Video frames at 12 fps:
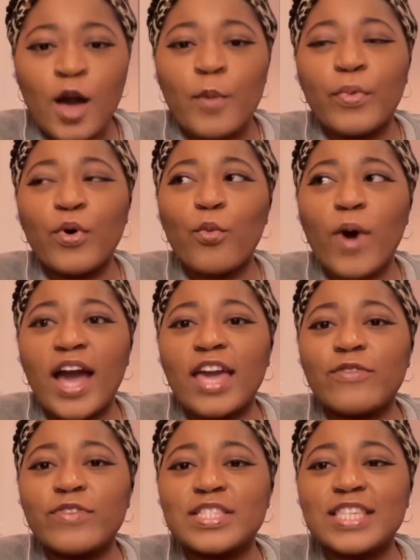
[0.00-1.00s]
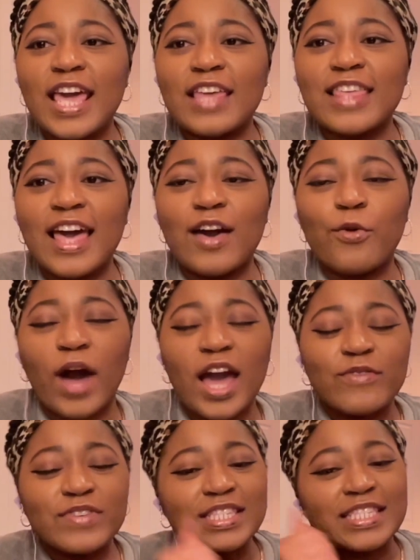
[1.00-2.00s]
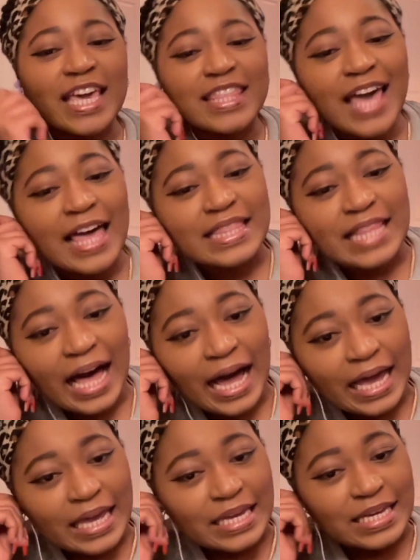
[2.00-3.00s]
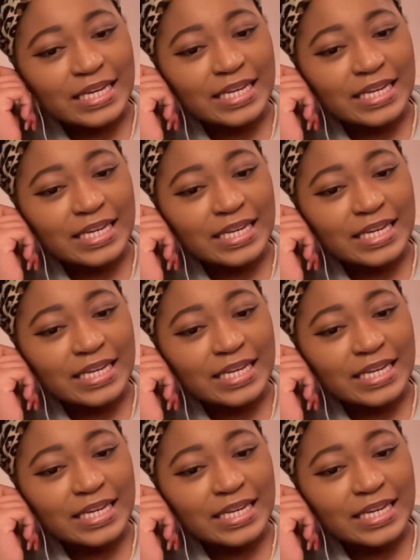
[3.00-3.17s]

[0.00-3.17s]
But why even say that lie?